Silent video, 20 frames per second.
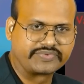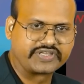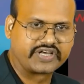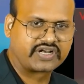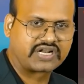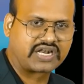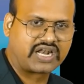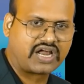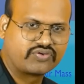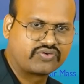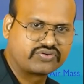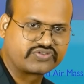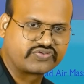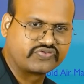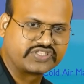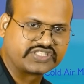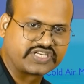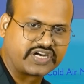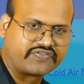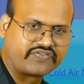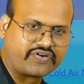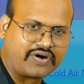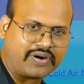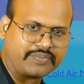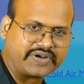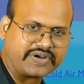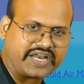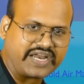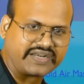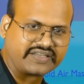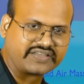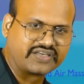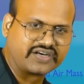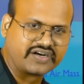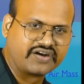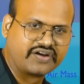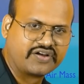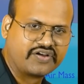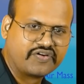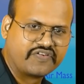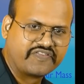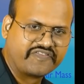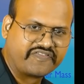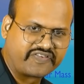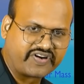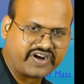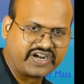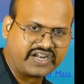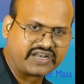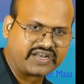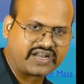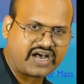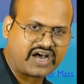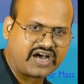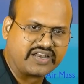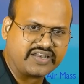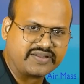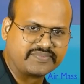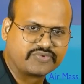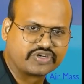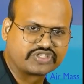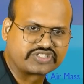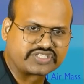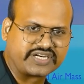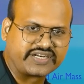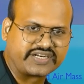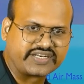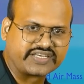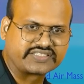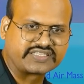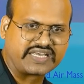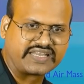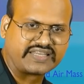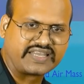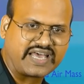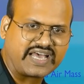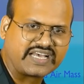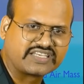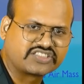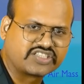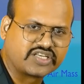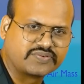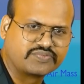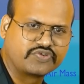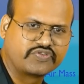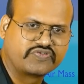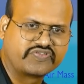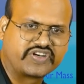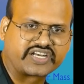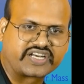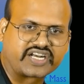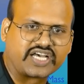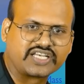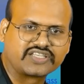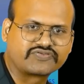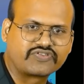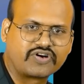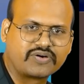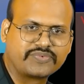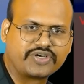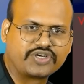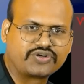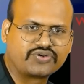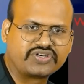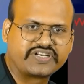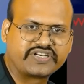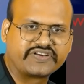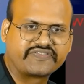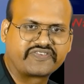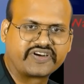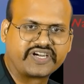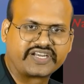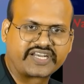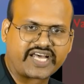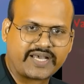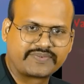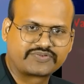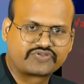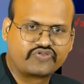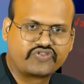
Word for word: The clouds which are formed at the front are nimbostratus and as they move, they transform into different types.